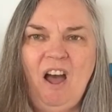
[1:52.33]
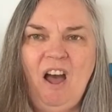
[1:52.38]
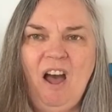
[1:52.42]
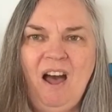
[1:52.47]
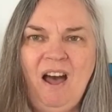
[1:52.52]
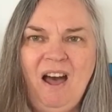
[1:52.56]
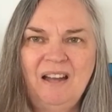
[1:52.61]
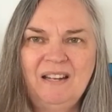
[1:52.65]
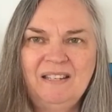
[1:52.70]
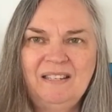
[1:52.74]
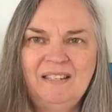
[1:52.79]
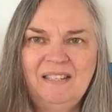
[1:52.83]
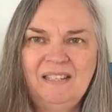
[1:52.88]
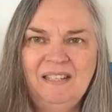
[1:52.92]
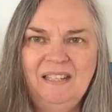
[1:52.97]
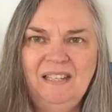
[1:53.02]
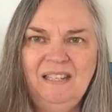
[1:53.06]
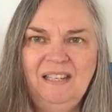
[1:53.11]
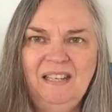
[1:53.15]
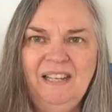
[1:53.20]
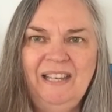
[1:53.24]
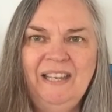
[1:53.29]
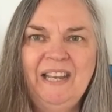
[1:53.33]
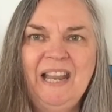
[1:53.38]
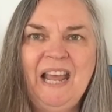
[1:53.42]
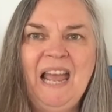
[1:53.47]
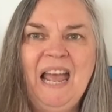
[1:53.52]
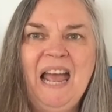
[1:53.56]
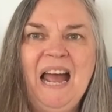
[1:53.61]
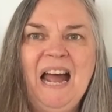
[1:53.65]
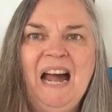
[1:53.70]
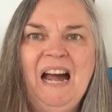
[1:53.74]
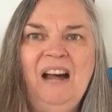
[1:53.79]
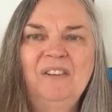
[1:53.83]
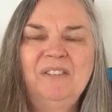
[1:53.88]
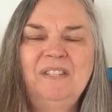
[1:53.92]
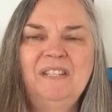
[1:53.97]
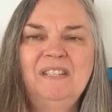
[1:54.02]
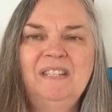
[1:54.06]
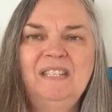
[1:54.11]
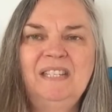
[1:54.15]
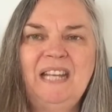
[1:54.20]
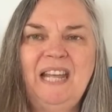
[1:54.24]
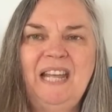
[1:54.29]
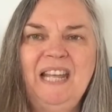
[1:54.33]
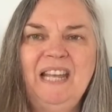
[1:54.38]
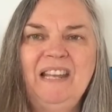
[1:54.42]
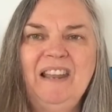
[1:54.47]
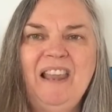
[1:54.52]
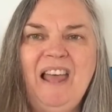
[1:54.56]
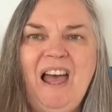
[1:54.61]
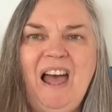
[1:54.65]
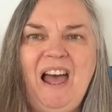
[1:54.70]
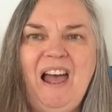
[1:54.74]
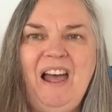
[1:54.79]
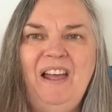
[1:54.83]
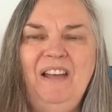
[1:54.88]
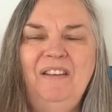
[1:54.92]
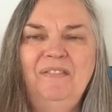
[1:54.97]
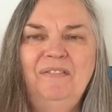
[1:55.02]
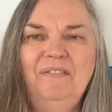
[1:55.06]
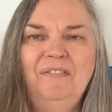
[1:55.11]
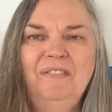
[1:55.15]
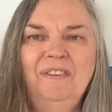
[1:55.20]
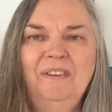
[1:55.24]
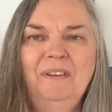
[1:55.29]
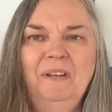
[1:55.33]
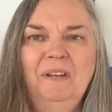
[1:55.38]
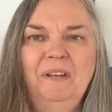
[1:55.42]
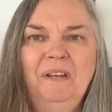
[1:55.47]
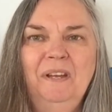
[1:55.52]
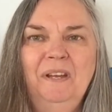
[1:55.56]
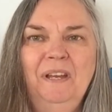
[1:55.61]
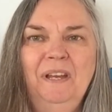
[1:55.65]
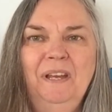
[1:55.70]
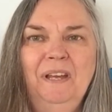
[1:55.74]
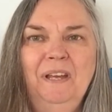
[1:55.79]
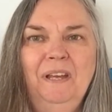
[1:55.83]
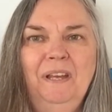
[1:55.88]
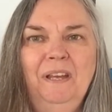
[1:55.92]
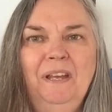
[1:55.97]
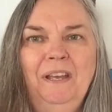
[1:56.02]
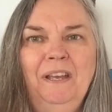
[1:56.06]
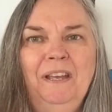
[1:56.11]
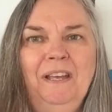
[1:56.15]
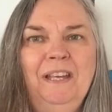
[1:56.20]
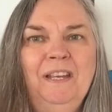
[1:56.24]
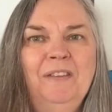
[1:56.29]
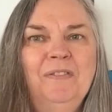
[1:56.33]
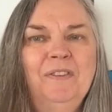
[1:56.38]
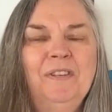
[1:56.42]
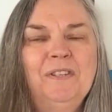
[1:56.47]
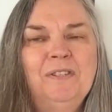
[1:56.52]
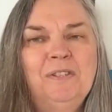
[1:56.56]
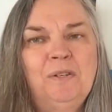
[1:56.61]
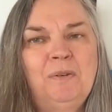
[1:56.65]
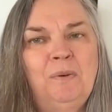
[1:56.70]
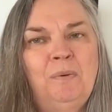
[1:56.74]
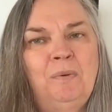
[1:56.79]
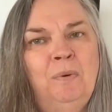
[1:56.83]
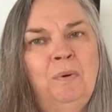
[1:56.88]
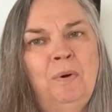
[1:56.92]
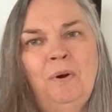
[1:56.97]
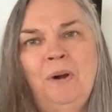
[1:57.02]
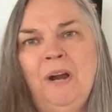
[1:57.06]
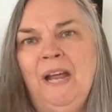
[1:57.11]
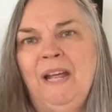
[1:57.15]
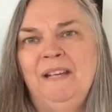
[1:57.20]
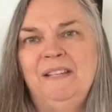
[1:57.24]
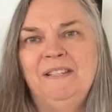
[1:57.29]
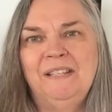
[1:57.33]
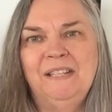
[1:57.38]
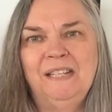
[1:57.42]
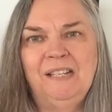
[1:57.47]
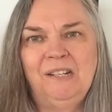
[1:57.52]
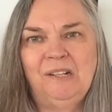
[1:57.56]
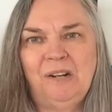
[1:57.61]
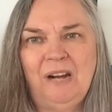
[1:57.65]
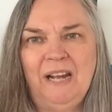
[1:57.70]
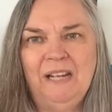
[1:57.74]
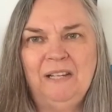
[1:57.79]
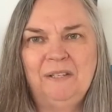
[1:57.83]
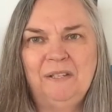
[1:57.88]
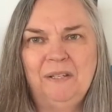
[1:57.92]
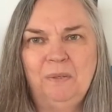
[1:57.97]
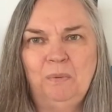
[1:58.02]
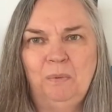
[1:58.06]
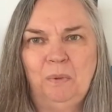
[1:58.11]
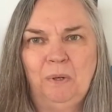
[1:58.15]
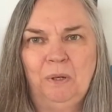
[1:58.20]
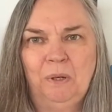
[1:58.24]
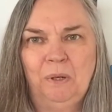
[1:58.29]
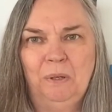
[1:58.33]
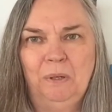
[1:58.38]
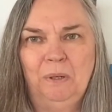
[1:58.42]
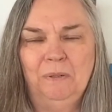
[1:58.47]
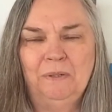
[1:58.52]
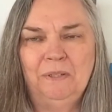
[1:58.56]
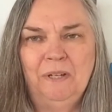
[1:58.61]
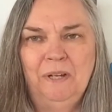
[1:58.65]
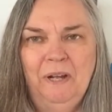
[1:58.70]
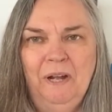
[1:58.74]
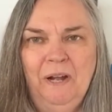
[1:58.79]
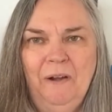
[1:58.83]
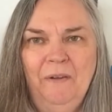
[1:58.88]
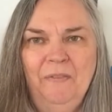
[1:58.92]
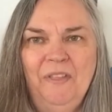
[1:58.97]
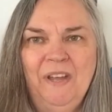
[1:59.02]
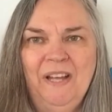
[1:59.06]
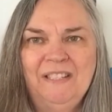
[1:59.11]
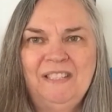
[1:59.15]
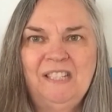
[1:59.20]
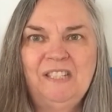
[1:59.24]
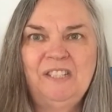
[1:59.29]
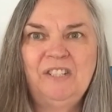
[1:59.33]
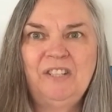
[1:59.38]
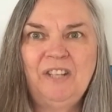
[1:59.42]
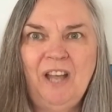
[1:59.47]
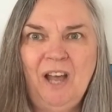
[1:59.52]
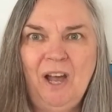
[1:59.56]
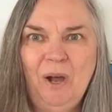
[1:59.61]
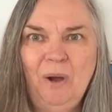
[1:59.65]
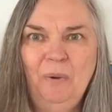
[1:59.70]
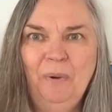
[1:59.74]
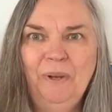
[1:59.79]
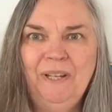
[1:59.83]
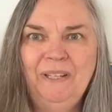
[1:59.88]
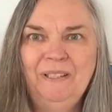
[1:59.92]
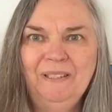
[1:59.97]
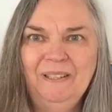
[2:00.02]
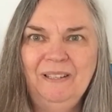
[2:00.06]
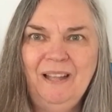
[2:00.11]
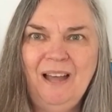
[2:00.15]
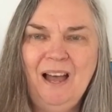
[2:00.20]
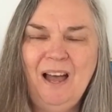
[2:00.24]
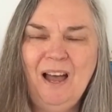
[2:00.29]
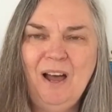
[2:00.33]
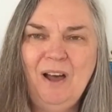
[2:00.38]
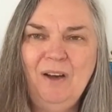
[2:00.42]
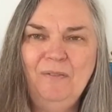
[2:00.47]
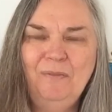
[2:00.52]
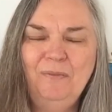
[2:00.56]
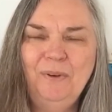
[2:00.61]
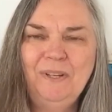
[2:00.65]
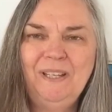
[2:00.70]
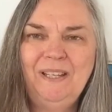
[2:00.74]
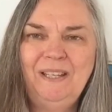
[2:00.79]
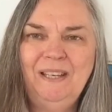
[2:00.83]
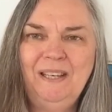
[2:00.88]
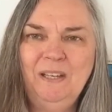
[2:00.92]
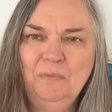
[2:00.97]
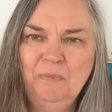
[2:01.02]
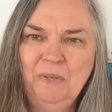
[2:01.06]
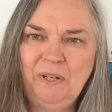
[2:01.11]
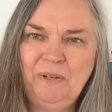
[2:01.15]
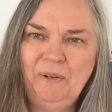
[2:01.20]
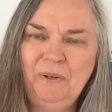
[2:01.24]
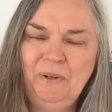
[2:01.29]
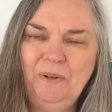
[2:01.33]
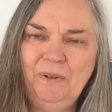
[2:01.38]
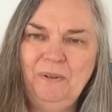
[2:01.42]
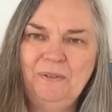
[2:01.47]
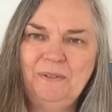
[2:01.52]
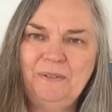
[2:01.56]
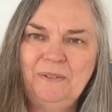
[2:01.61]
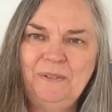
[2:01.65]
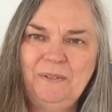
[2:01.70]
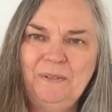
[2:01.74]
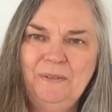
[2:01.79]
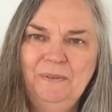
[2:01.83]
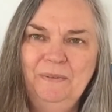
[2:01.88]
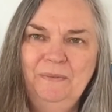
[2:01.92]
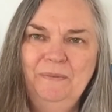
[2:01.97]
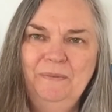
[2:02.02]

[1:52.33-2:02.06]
odyssey in how to stay alive in this crazy, crazy world that's so in love with chemicals.